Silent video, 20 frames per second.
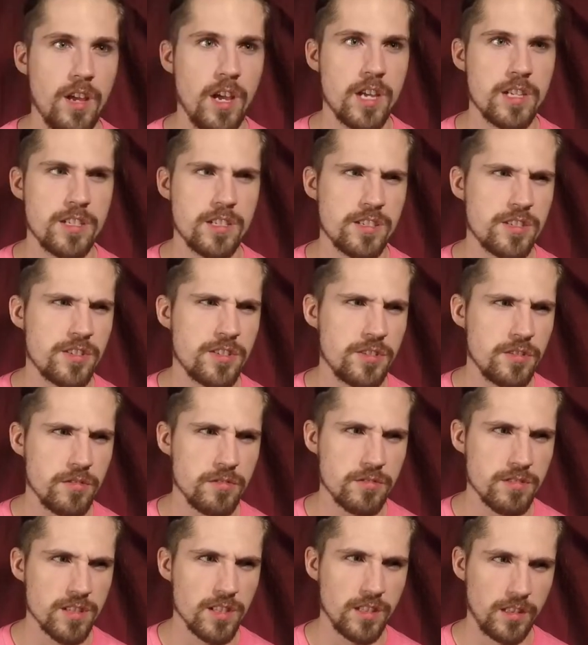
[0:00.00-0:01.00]
I just
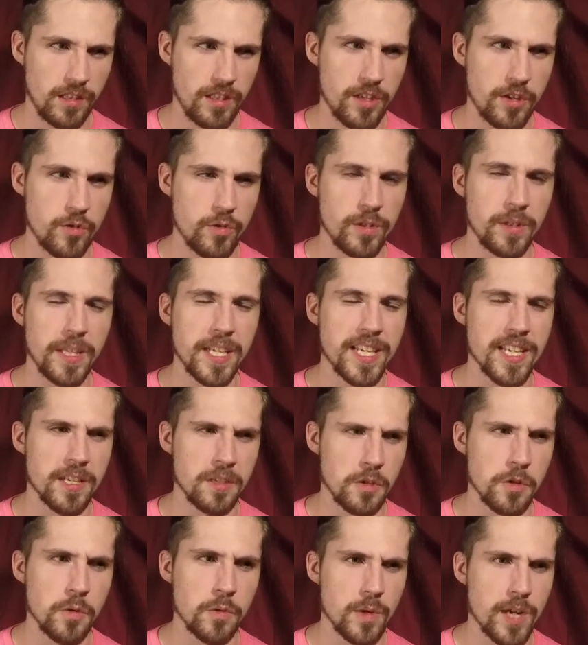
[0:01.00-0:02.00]
use literally
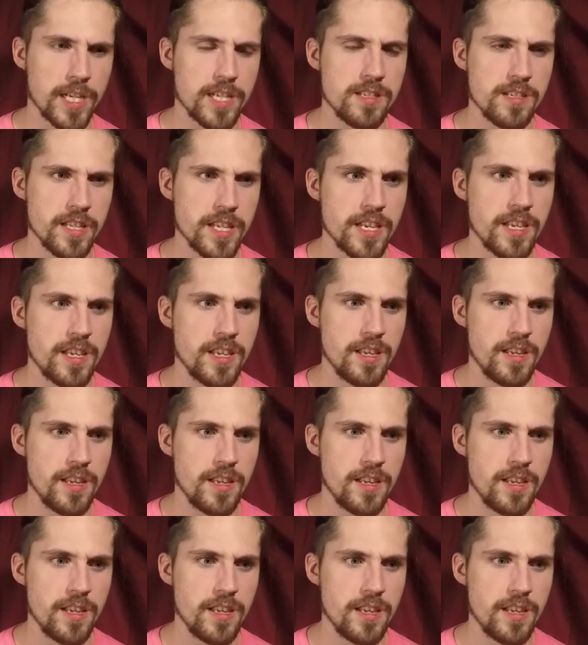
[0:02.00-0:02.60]
incorrectly.